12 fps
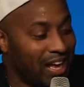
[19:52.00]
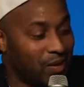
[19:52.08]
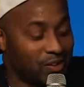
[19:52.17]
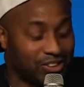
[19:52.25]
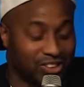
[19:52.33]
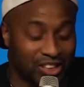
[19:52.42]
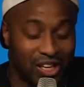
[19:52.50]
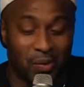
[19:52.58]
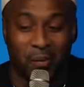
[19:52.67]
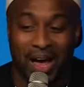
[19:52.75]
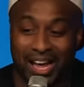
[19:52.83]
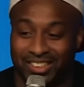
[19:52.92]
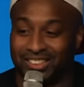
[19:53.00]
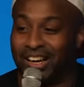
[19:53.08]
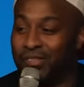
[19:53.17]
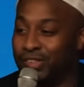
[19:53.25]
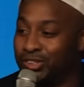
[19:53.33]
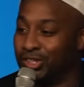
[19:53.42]
a silhouette of a
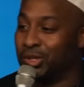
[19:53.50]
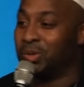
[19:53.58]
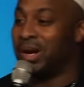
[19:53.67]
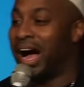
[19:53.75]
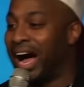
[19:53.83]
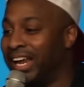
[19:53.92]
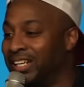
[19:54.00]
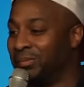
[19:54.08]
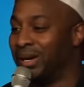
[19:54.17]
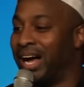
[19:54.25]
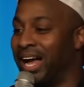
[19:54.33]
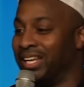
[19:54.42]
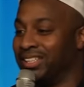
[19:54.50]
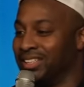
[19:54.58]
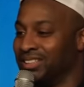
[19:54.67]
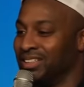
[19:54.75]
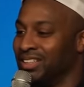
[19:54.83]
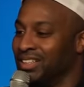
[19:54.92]
dude hiding behind it.
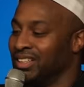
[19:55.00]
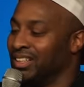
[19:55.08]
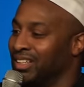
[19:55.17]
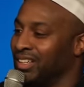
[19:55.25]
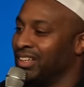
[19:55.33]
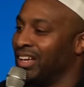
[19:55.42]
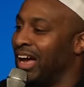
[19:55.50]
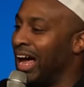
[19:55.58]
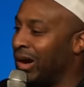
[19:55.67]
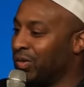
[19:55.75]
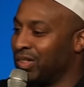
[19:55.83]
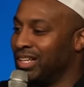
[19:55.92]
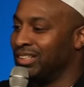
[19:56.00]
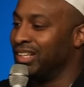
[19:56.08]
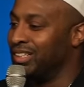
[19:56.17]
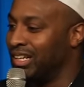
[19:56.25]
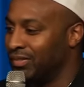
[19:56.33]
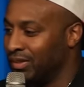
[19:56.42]
I don't think nothing
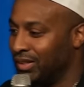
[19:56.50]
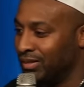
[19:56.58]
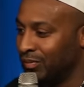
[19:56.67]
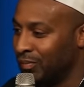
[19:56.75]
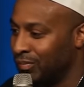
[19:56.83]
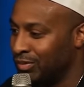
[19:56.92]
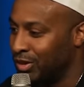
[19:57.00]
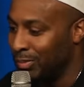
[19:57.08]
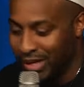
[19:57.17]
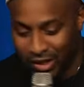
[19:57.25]
of it. To me, the